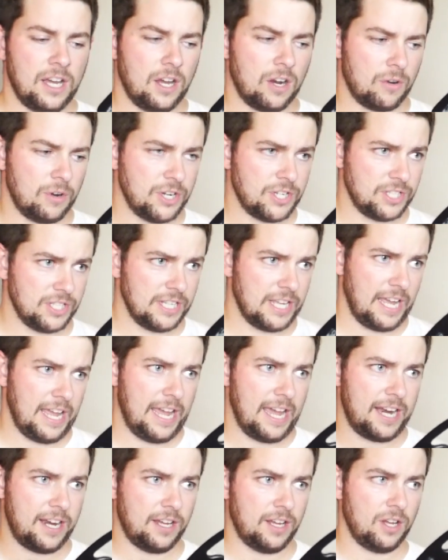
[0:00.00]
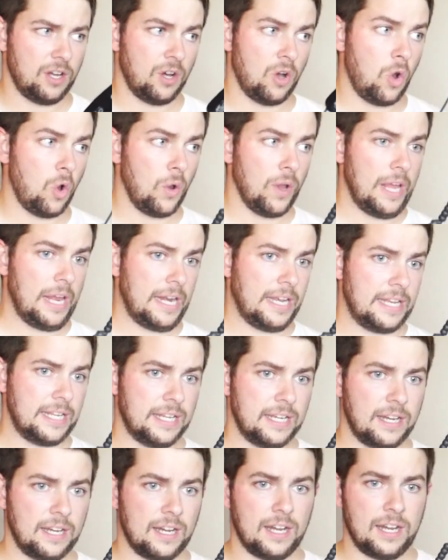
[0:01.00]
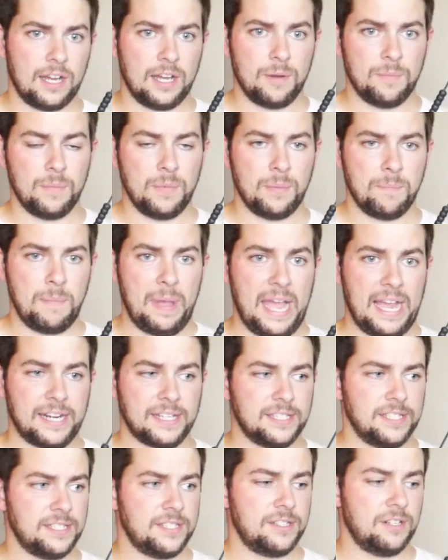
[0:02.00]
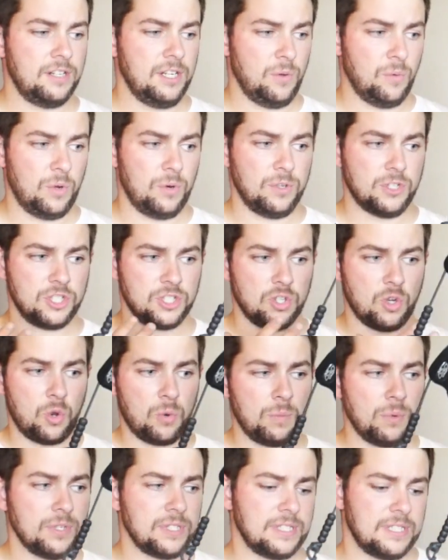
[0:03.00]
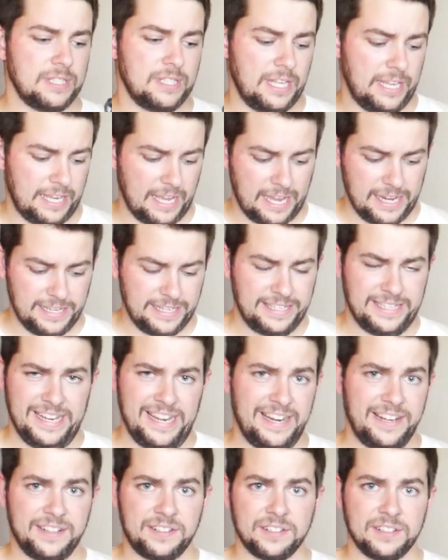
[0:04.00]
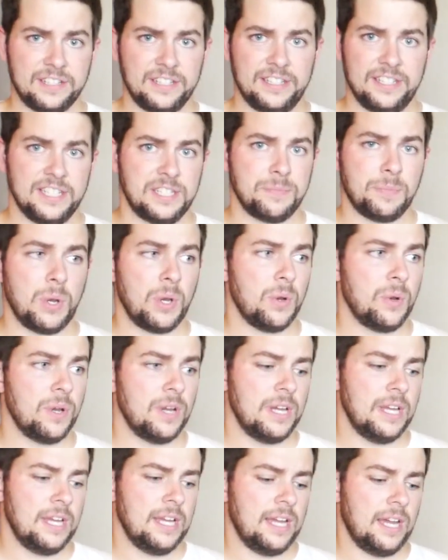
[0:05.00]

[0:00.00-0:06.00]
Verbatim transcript: Originally I had a Hoyt Maxxis 31, which is almost like identical to this bow,